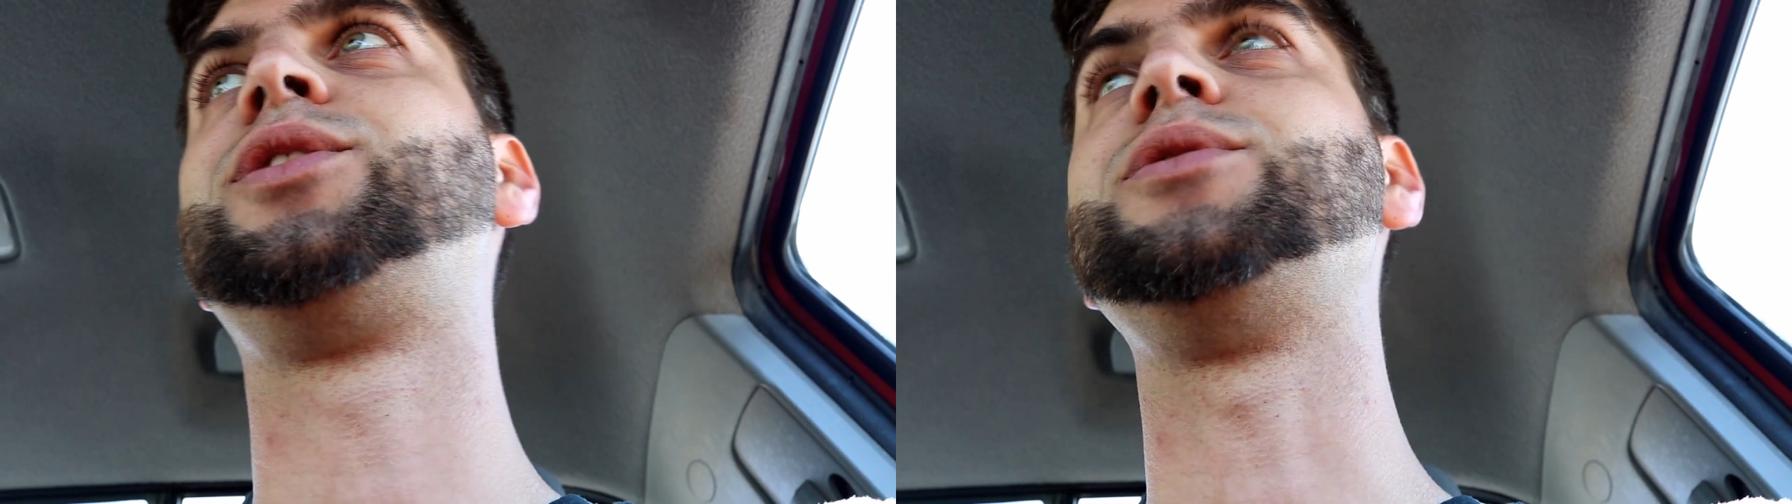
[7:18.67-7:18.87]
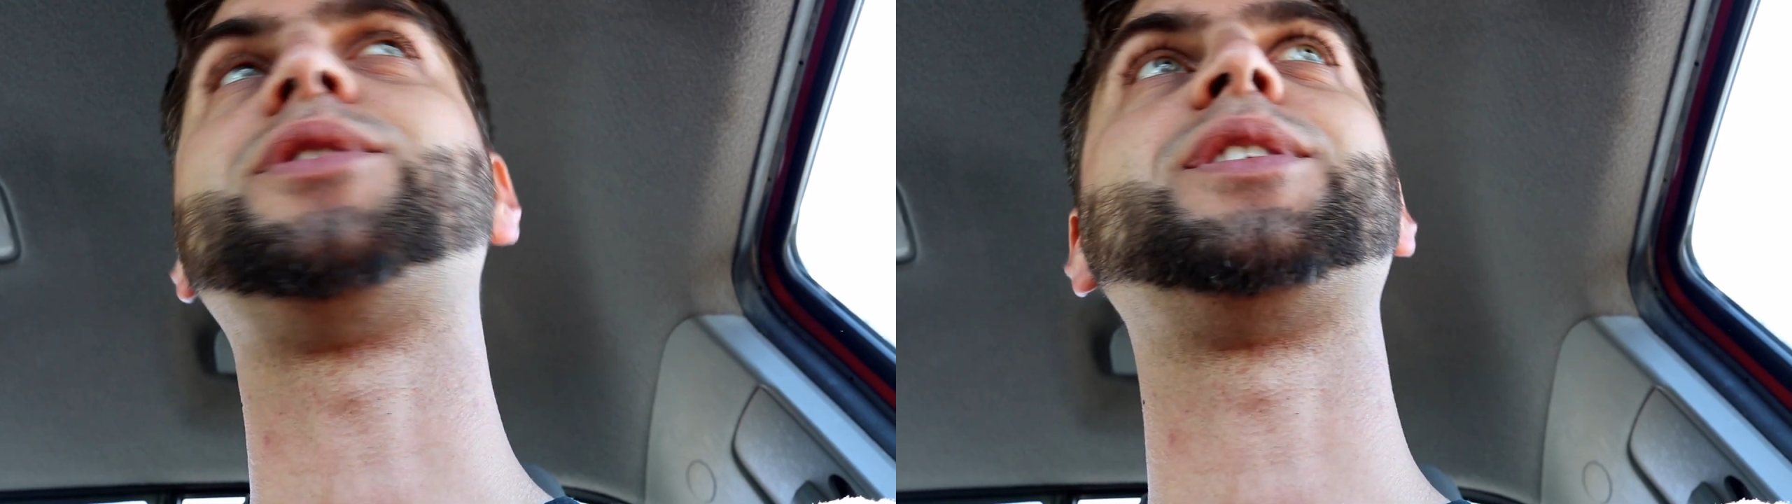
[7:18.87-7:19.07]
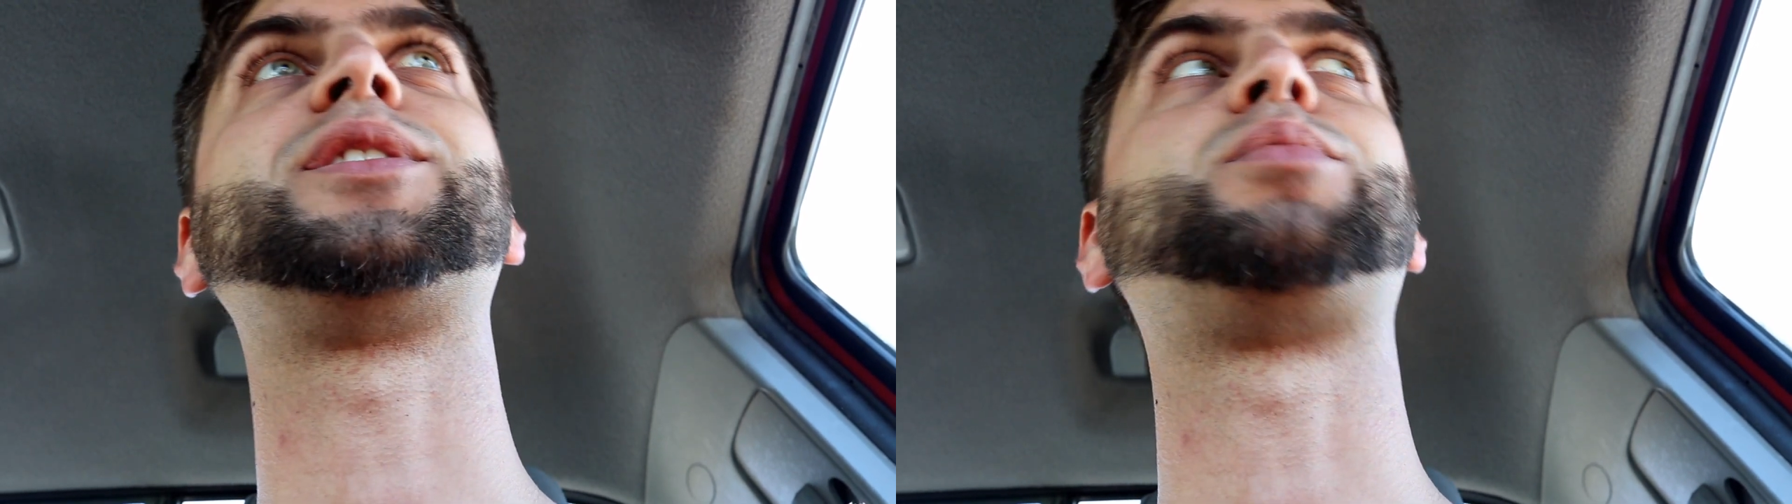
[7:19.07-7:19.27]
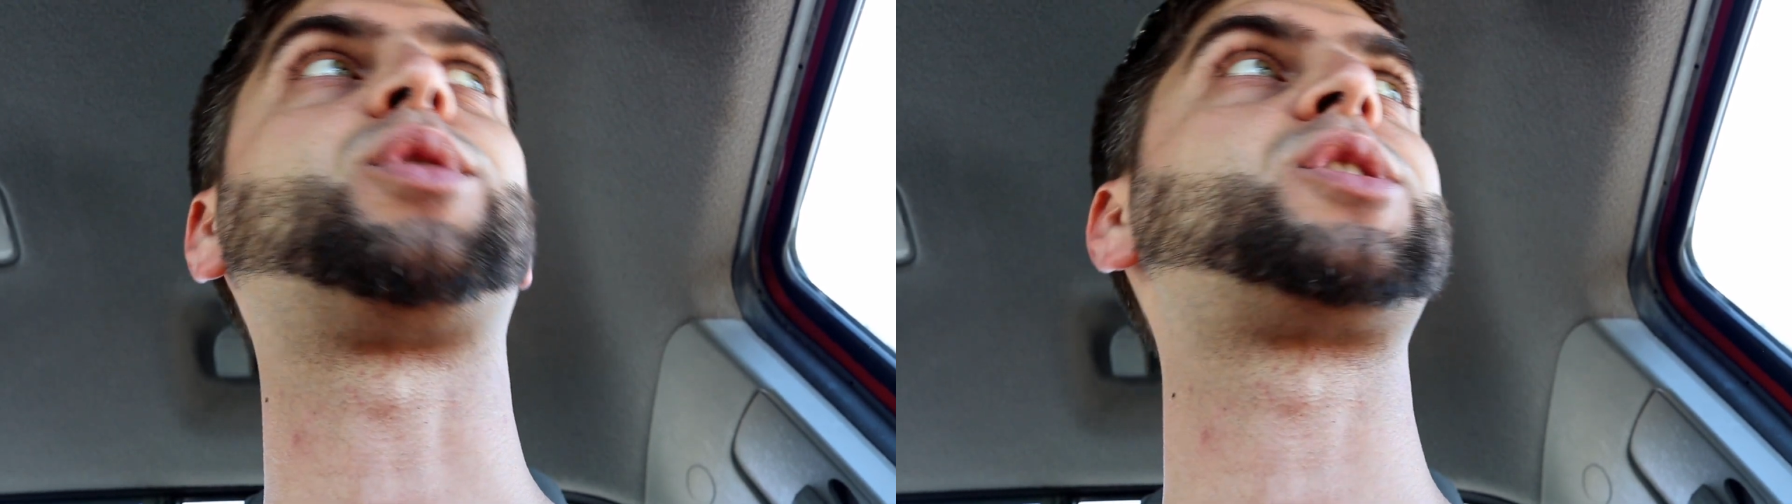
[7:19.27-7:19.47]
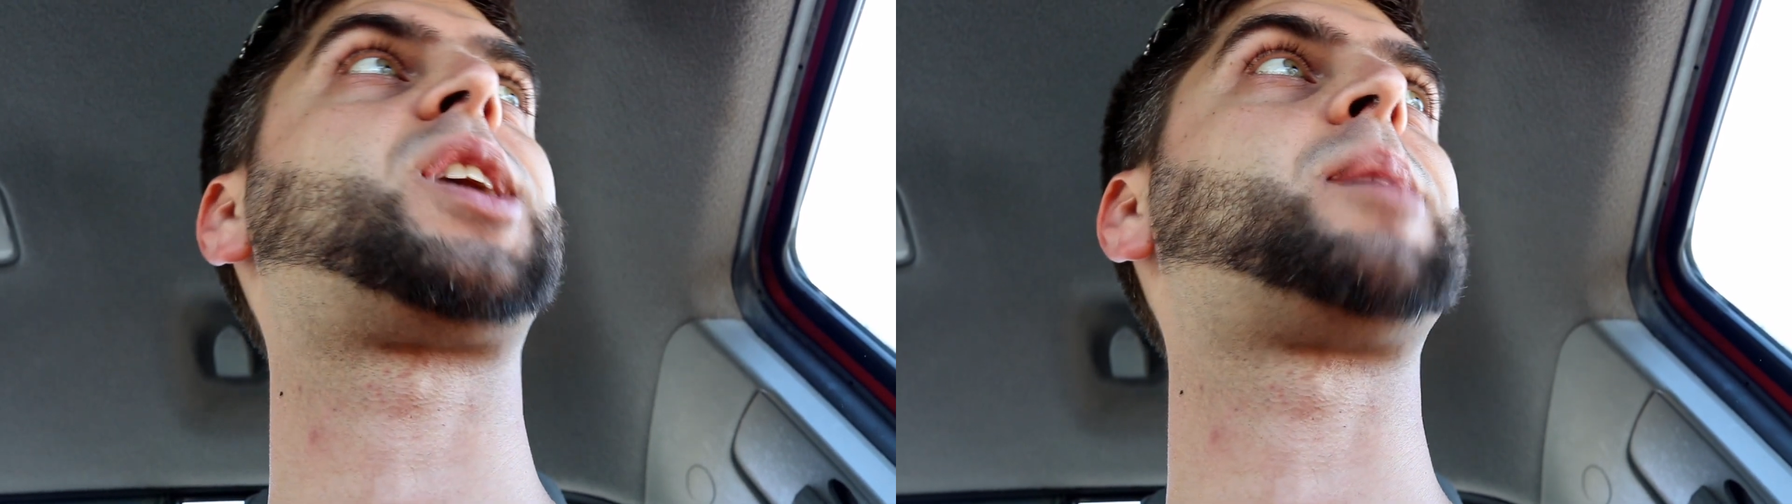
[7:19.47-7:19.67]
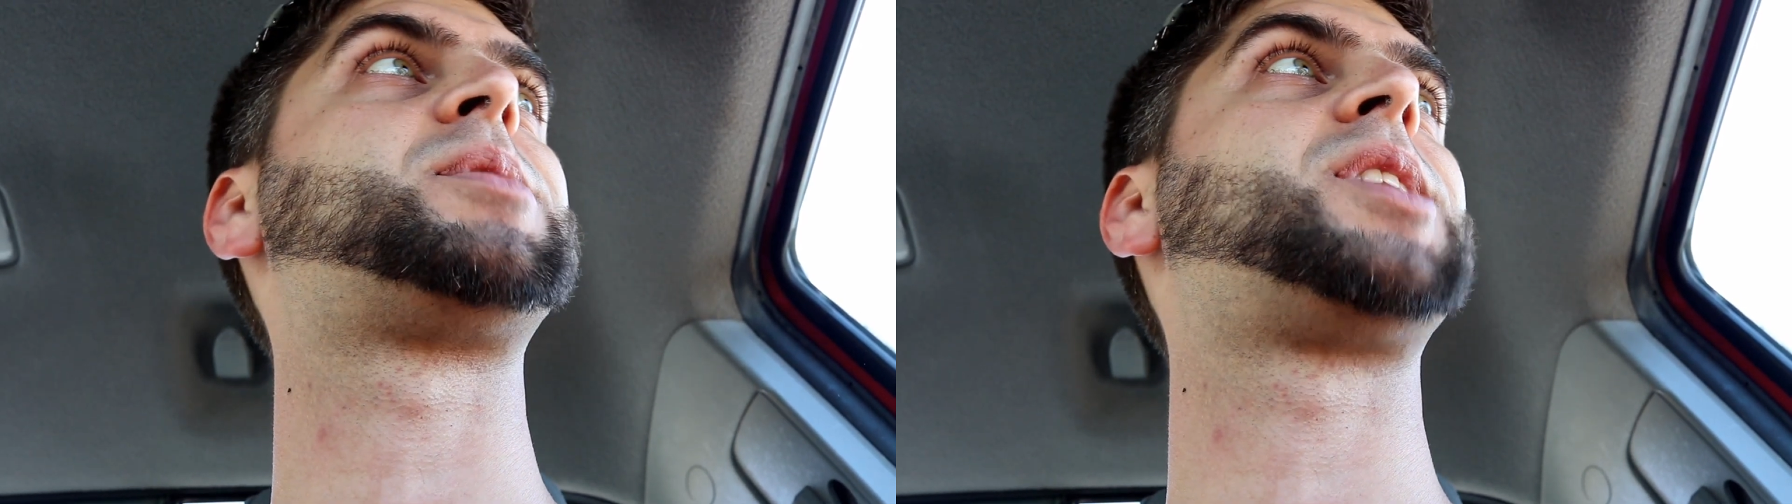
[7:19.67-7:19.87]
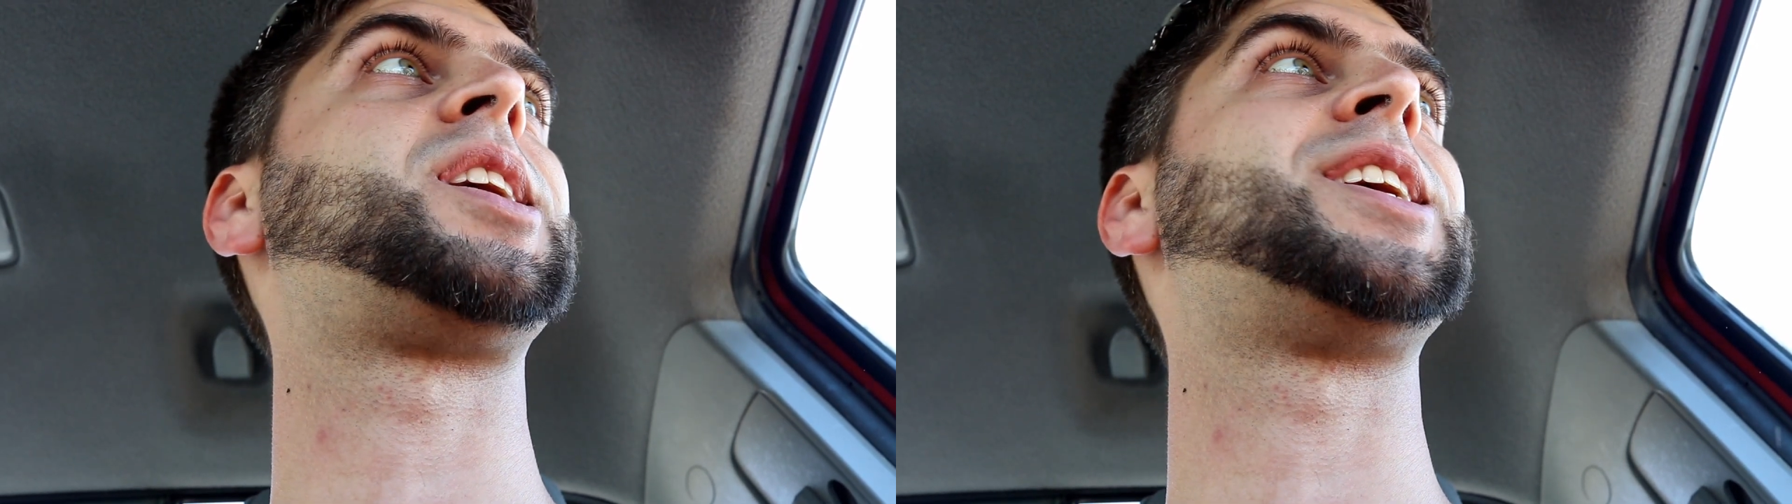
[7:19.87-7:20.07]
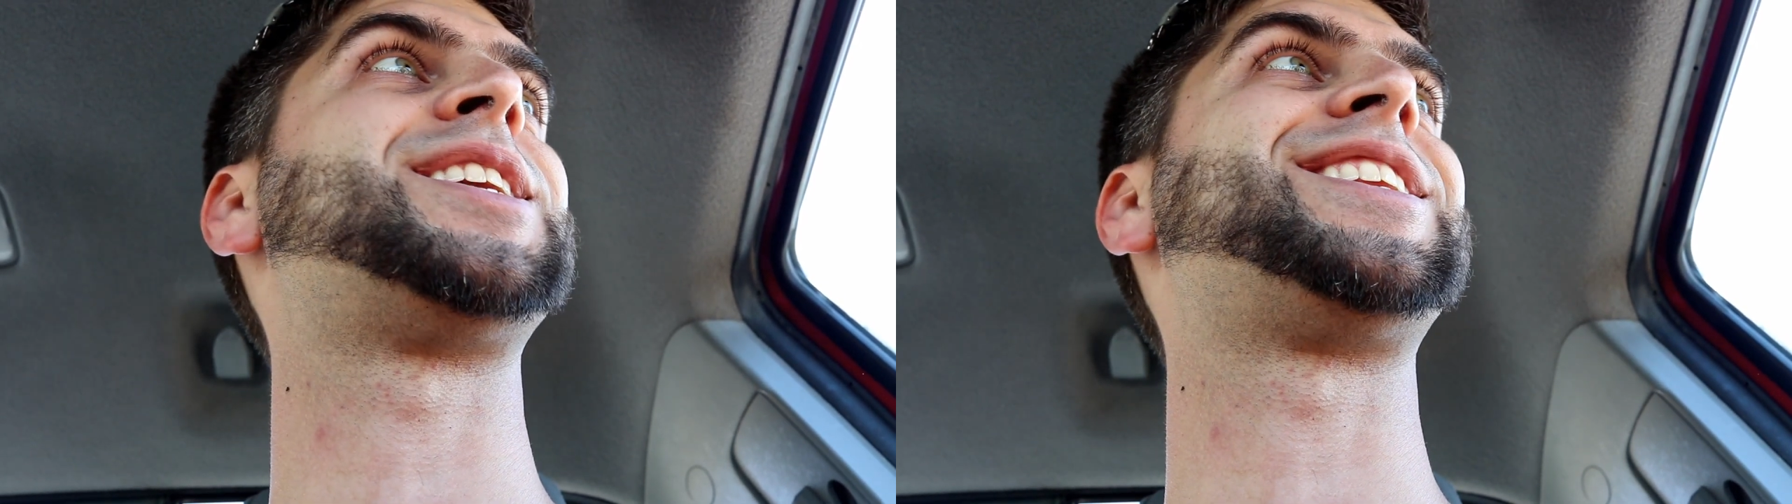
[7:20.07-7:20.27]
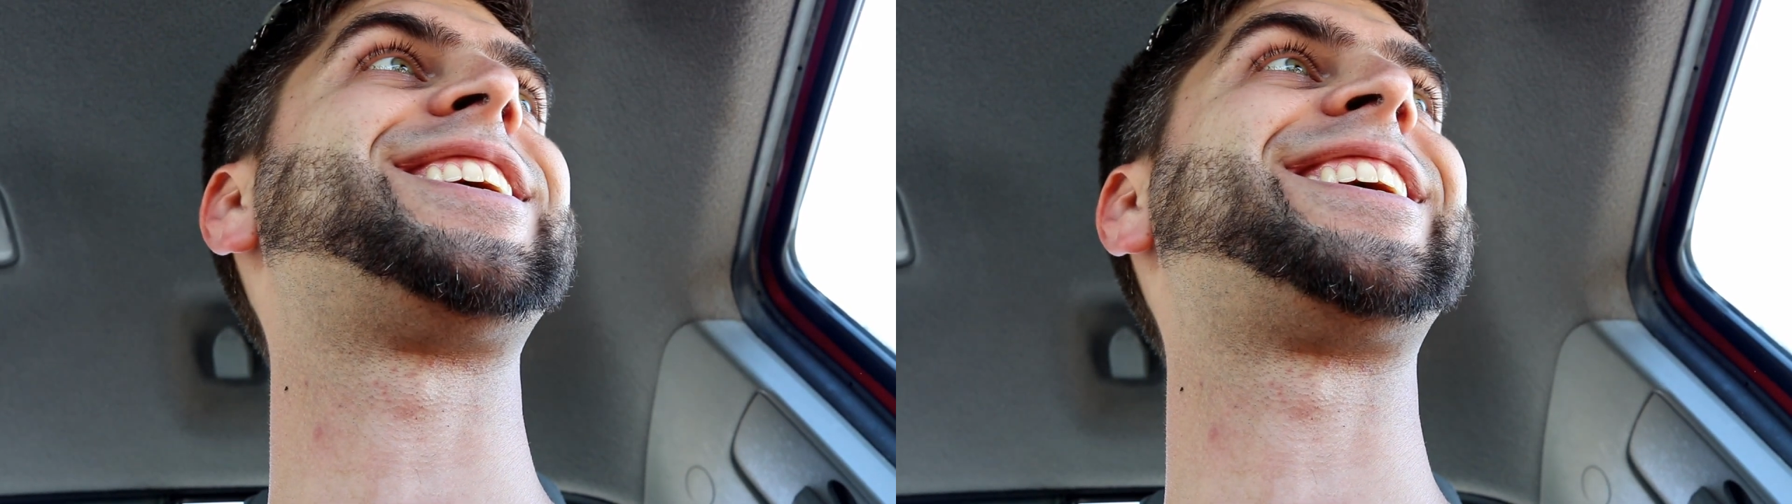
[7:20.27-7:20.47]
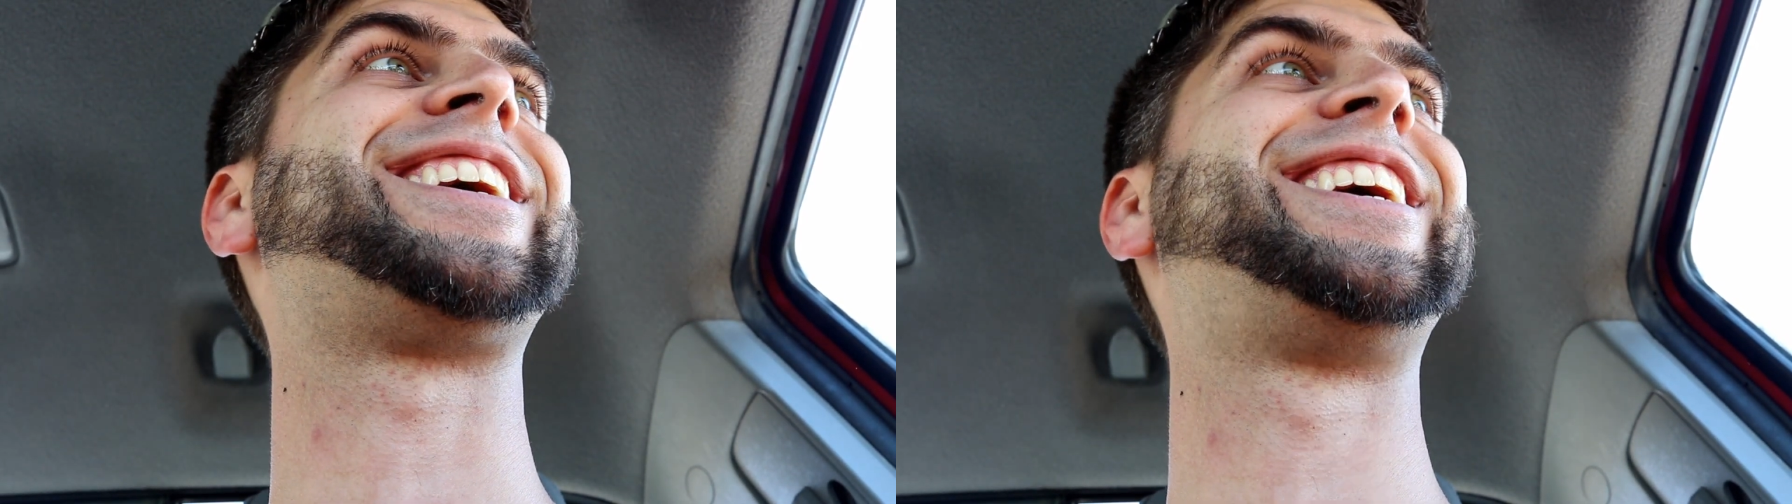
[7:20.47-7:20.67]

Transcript: two things, pork chops and